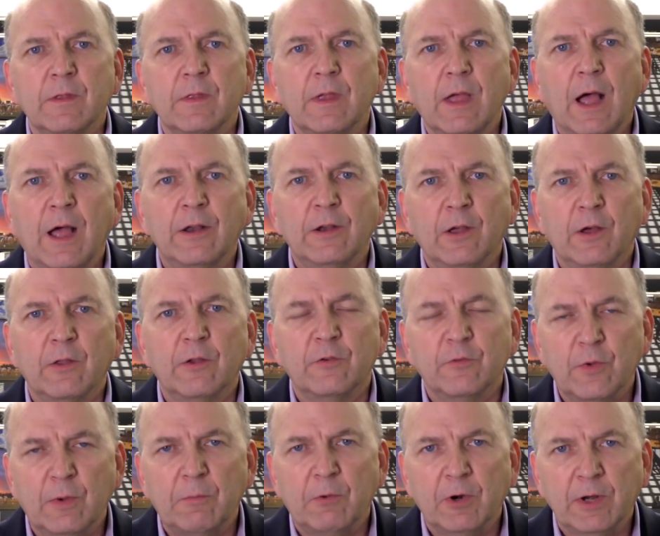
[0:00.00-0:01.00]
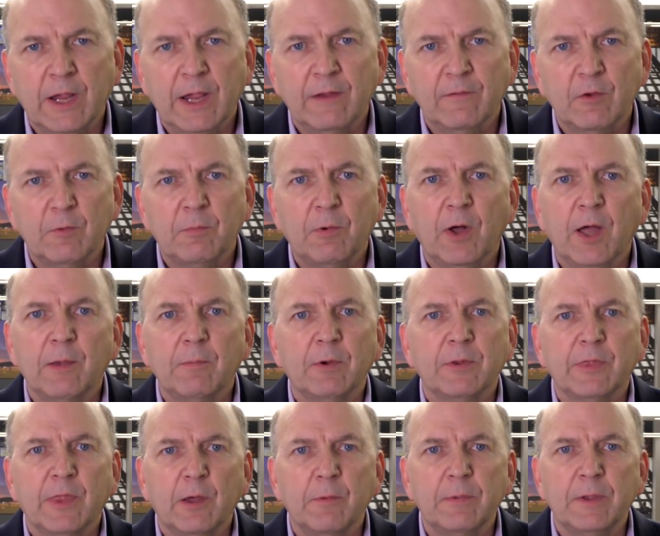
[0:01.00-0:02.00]
I know there's one more game to play,
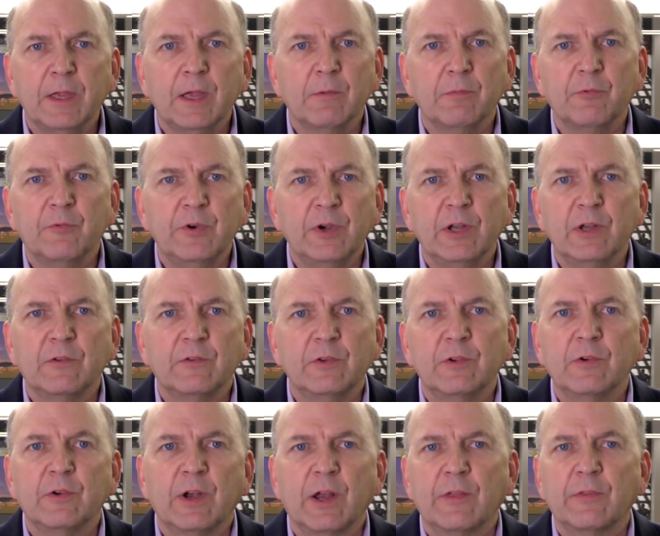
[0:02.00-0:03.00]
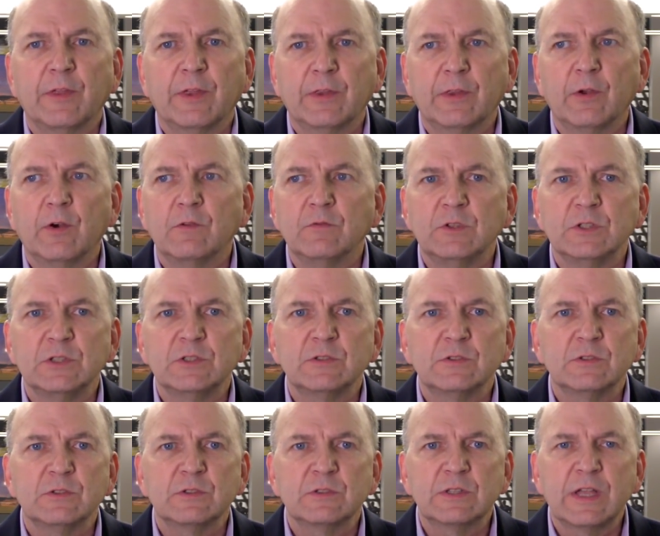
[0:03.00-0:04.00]
but they'll be up 3-2, and I think they'll have just
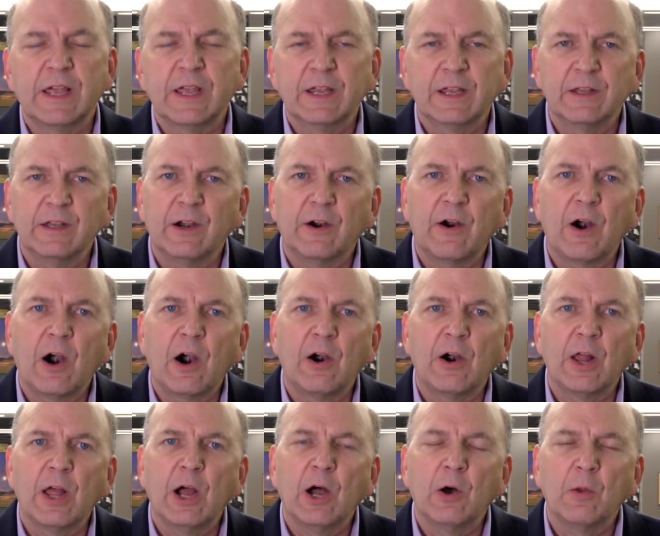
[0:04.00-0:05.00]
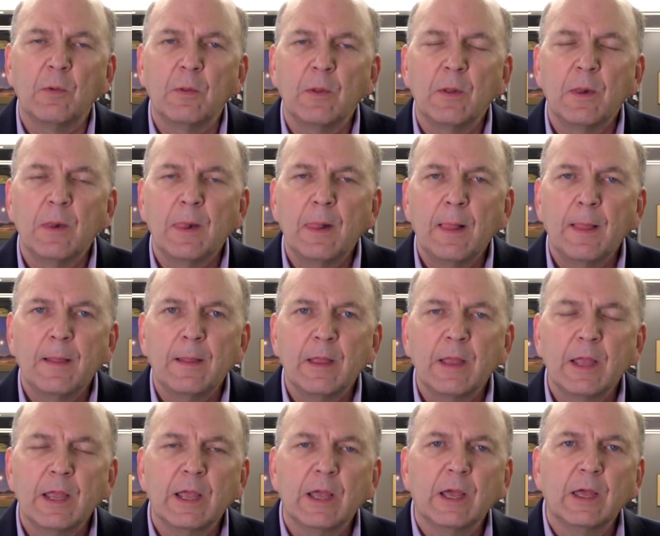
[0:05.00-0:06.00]
taken their heart out
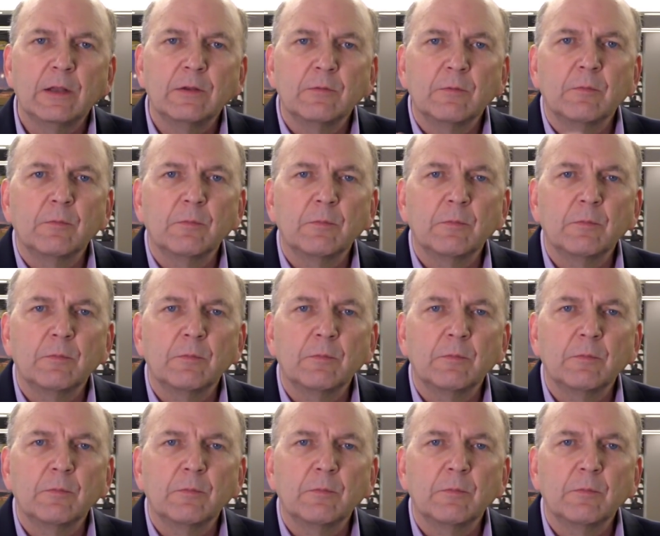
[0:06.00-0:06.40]
and